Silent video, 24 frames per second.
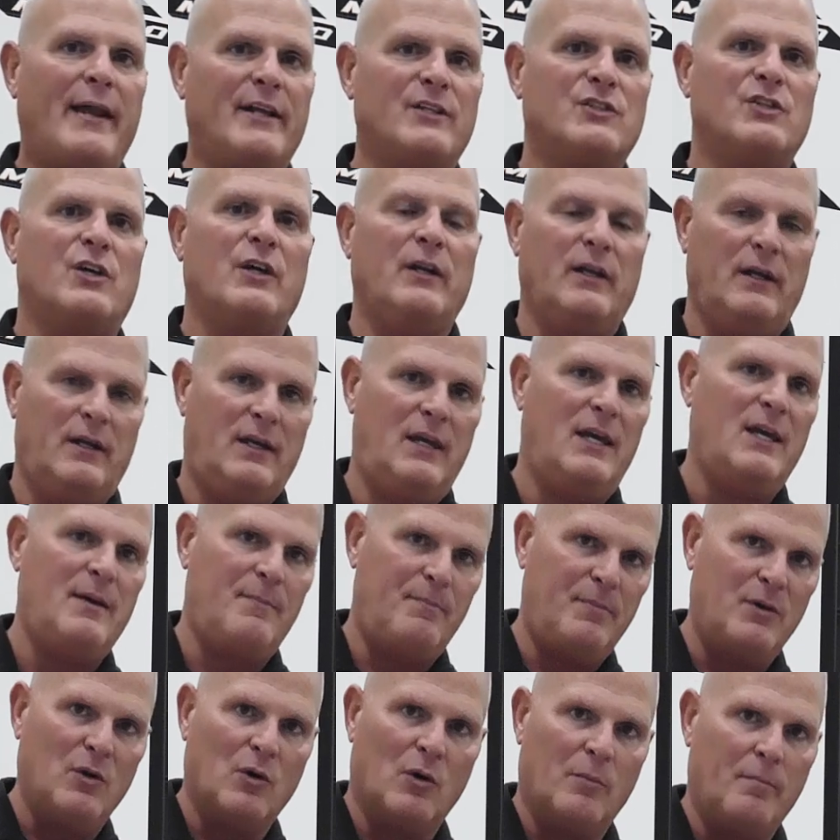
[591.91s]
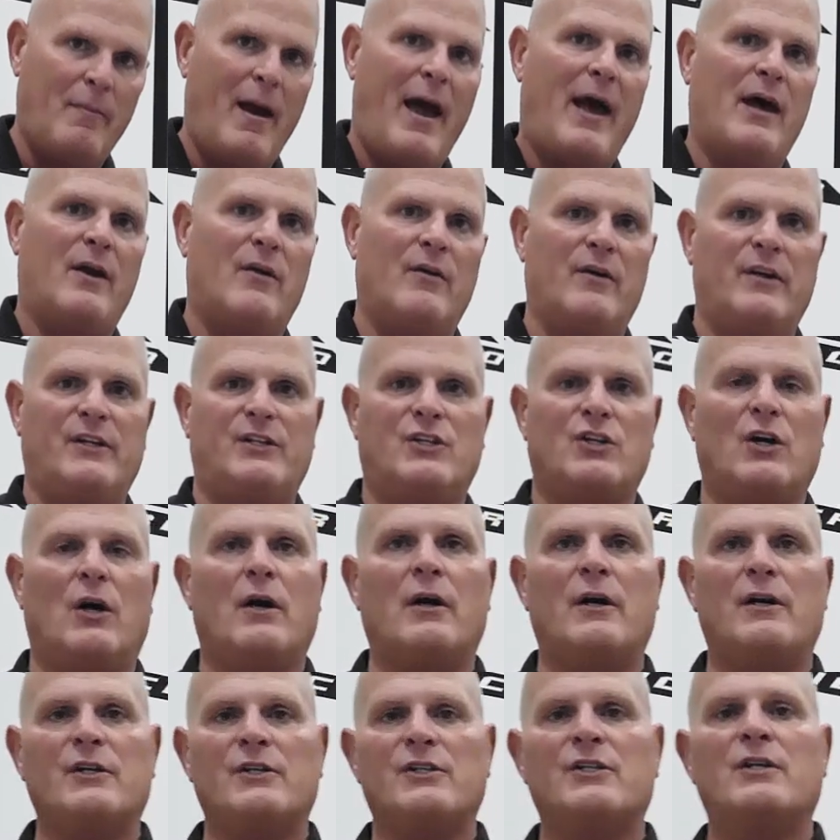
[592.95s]
it's going to keep your battery
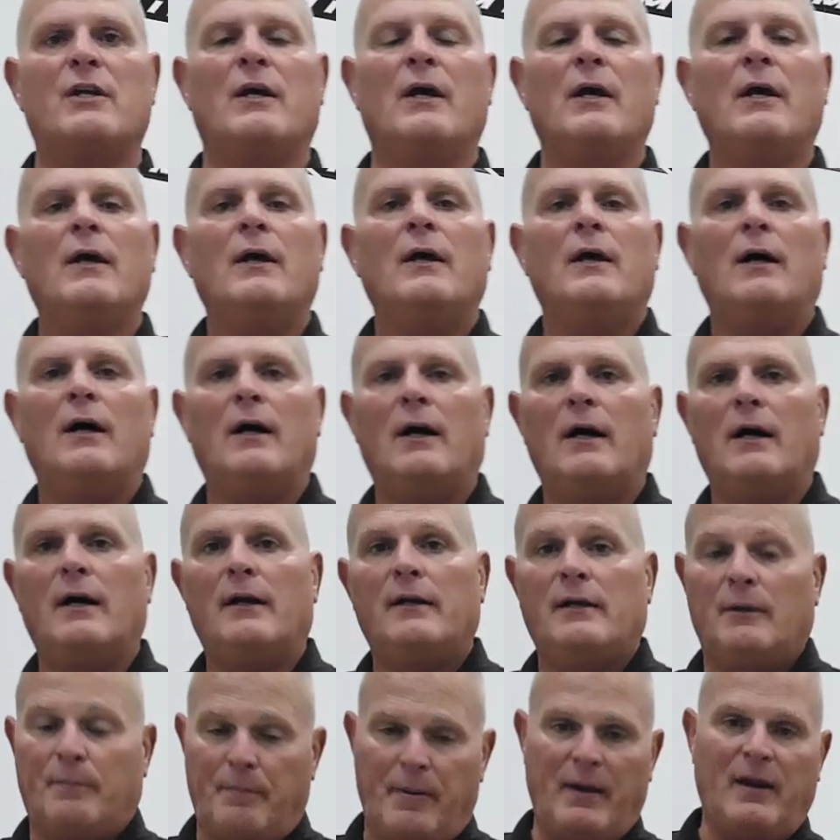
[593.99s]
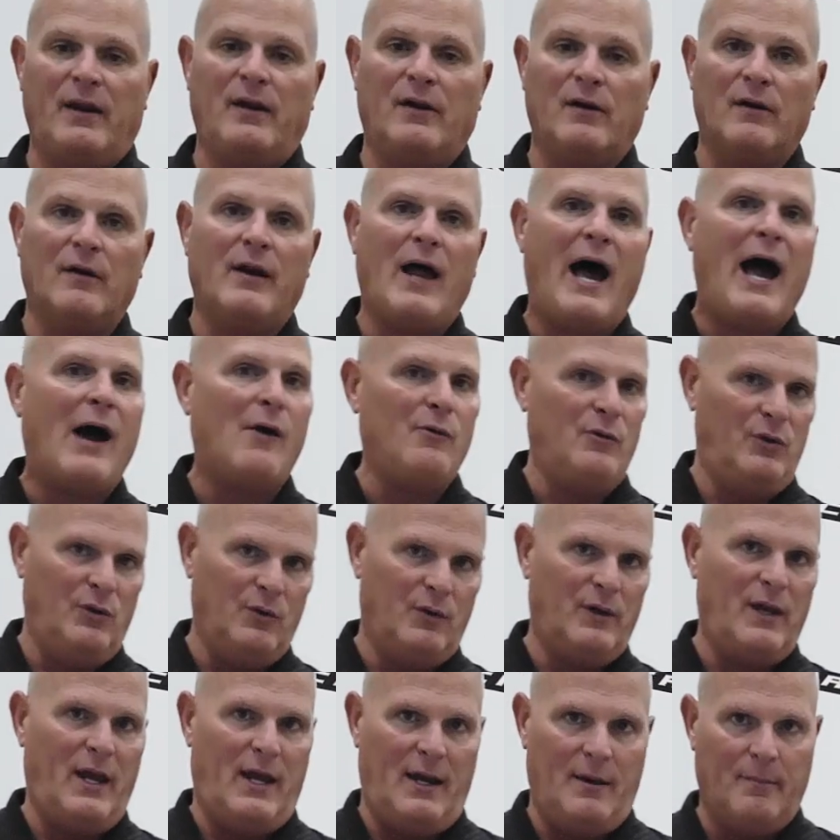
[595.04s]
charged depending on how you
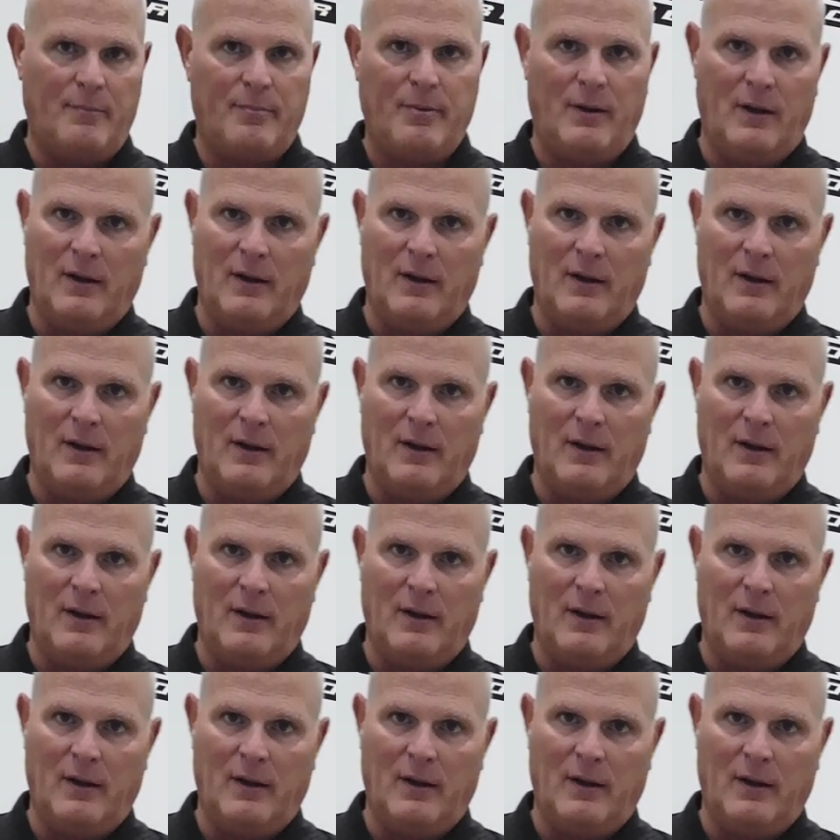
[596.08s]
camp.